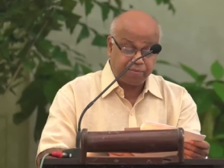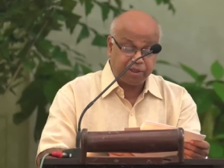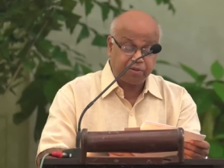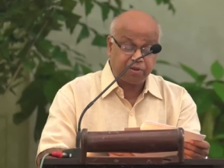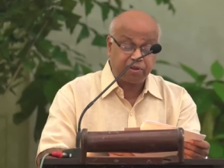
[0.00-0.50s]

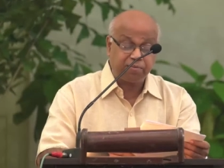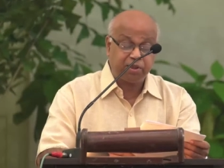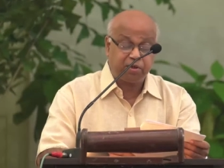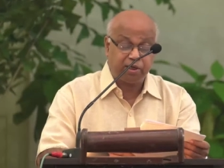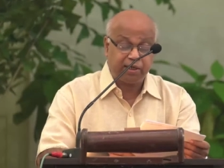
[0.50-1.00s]
because of
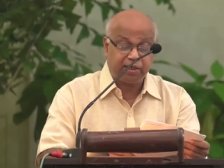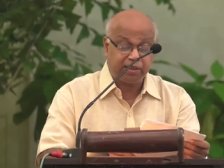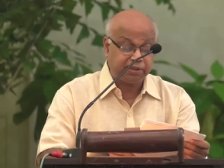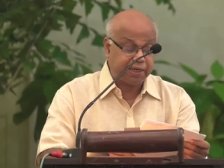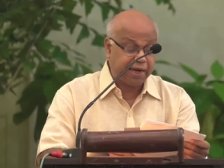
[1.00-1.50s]
the
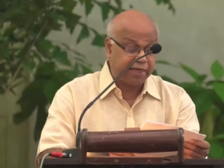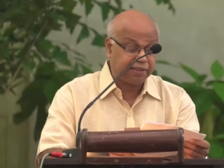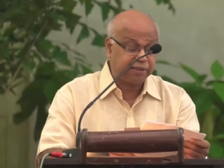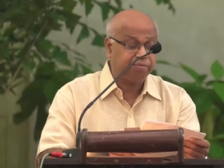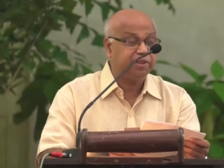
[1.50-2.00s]
horrendous
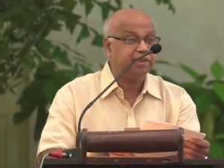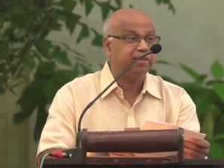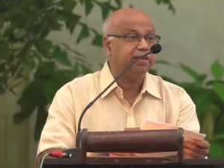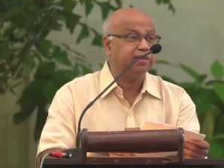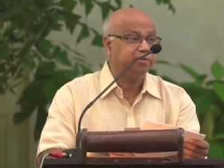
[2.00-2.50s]
acts of
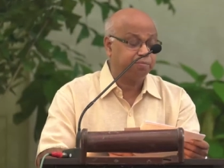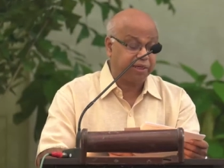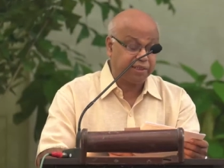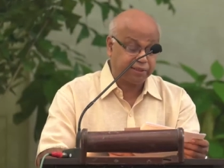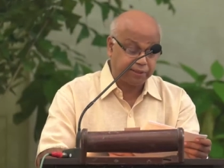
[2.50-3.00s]
terrorism
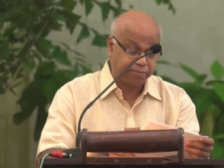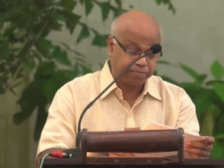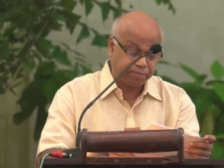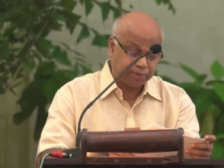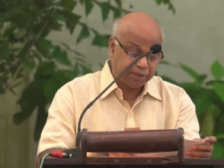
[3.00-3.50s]
by some.
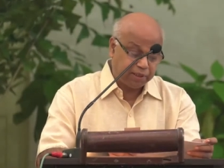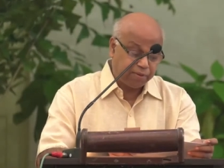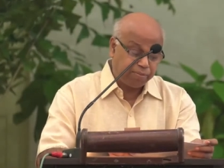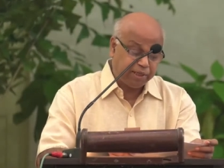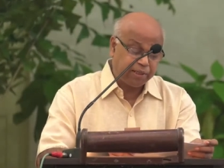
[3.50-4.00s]

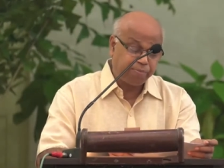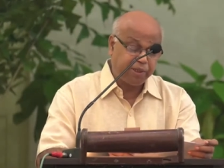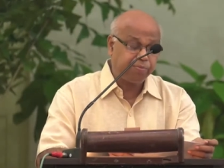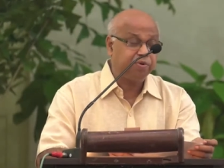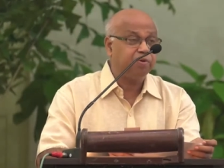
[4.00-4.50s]
Many
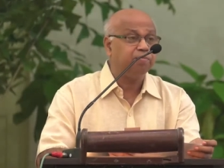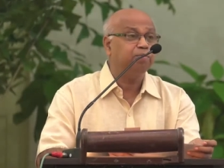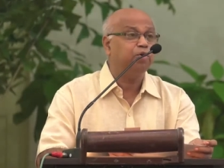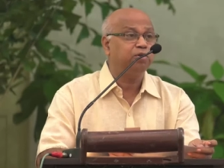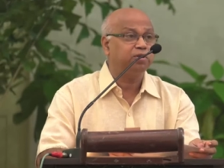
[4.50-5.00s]
people,
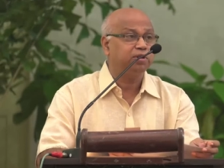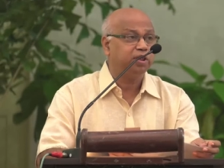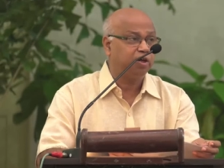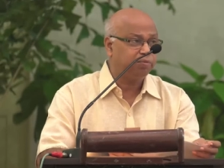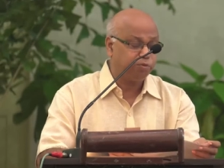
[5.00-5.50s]
both
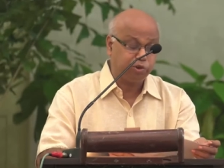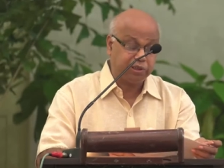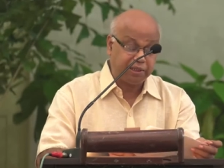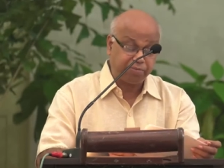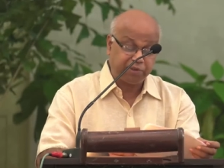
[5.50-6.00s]

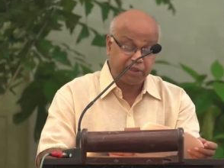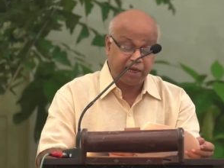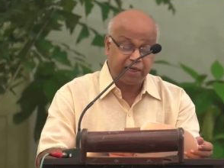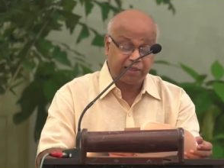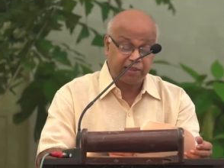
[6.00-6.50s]
non-Muslims
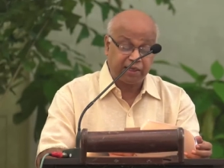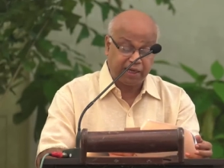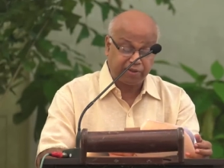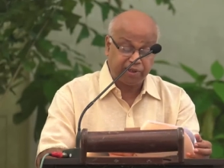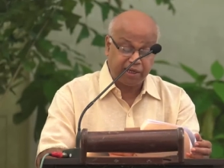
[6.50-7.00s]
and
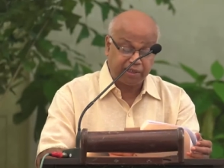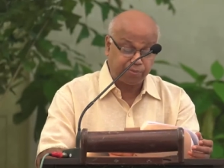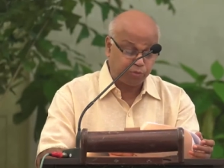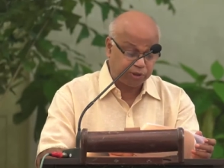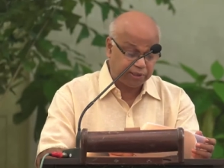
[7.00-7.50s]
as well as
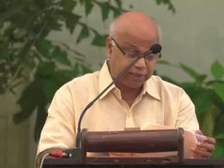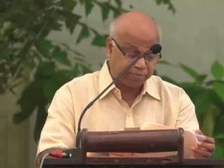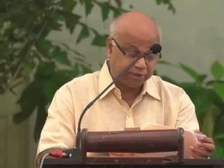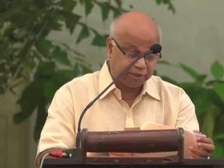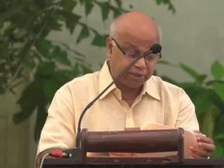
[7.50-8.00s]

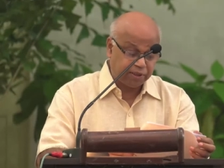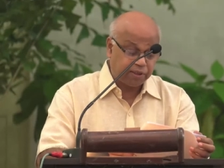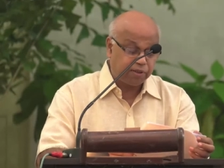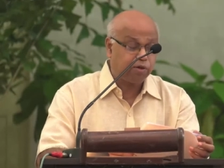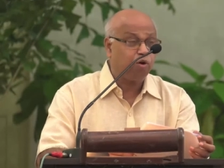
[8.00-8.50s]
Muslims,
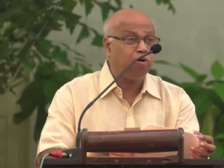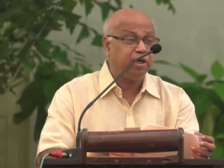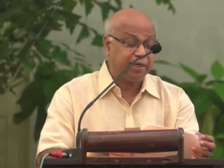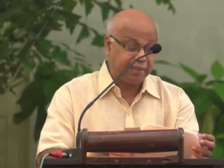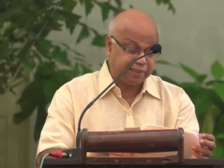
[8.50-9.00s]

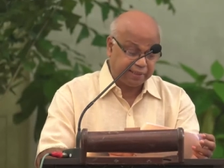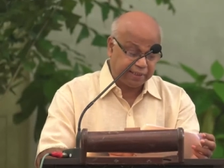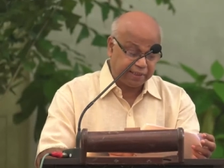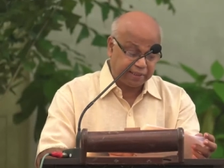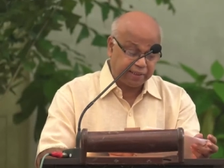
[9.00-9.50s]
wrongly
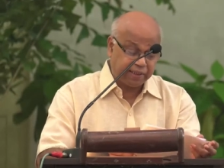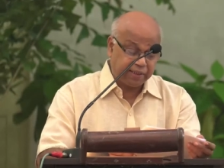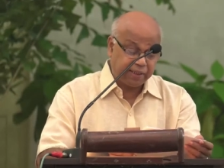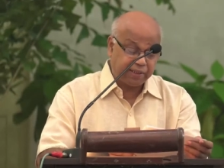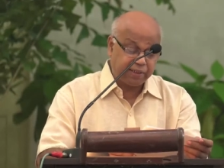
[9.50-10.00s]
think
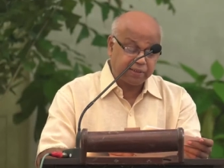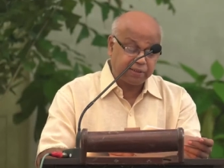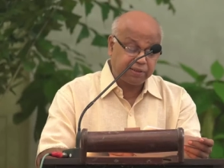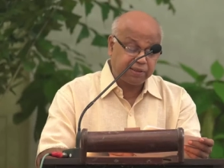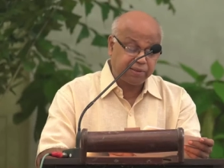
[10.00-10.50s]
that the
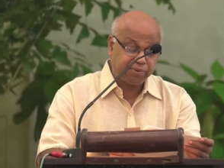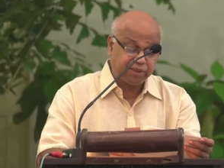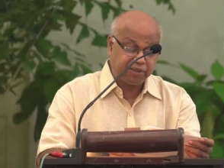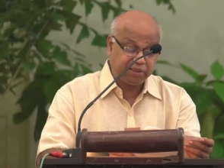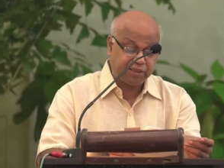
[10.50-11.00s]
concept
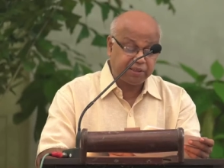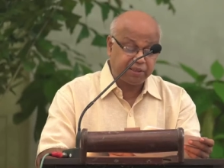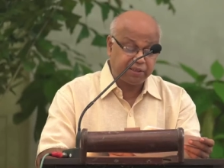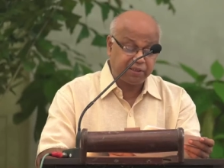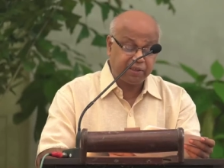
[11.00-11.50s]
of
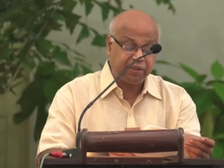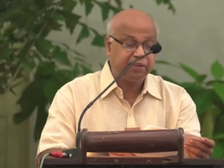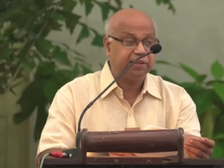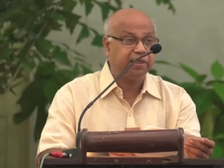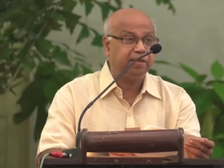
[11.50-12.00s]
jihad
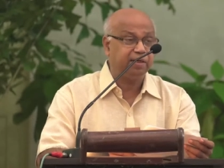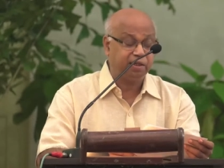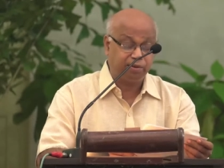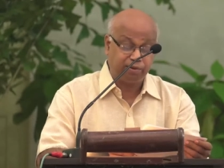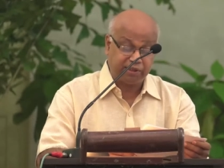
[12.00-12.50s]
is
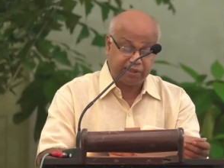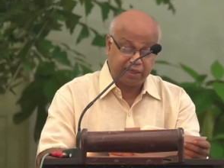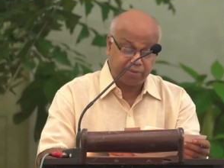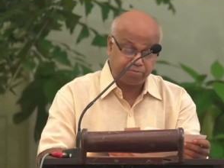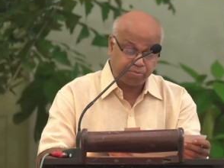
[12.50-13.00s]
central to Islam.